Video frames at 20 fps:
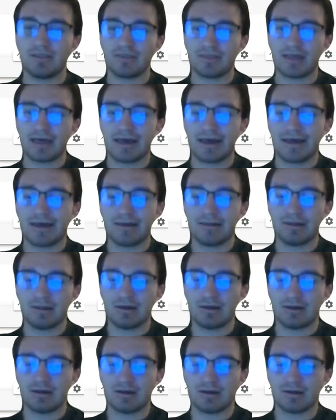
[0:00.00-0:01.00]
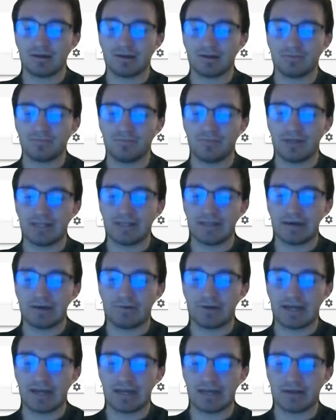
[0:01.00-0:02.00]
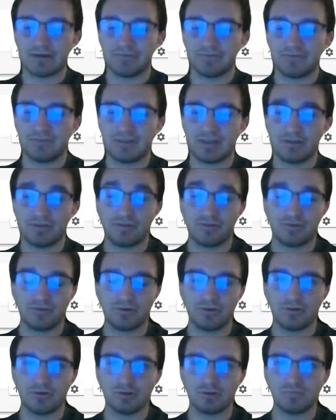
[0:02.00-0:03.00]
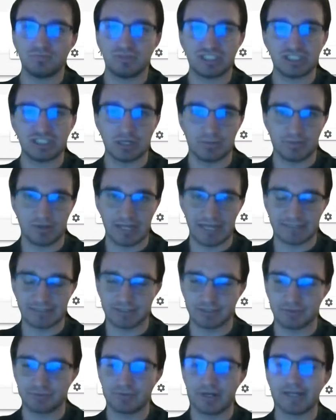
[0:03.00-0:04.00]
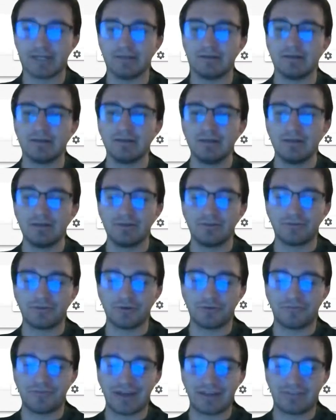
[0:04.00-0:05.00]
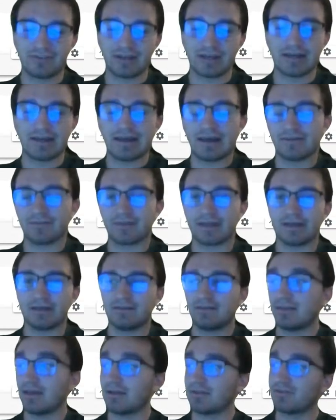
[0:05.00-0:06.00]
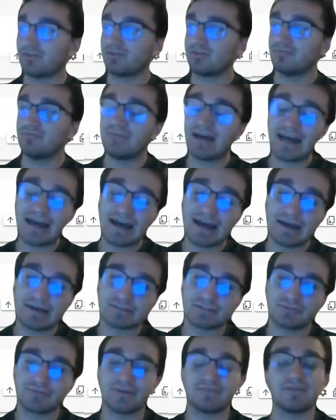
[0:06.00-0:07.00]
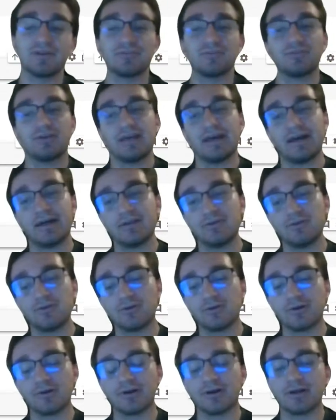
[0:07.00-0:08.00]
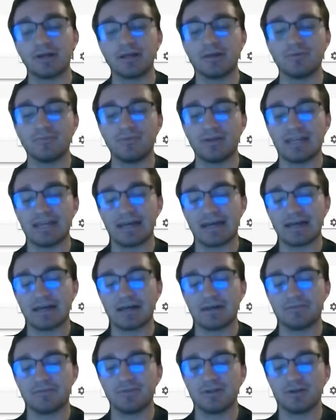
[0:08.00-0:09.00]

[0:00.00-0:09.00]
that we now have tensor subclasses, right? So Fastai has like tensor mask, we have tensor category, we have,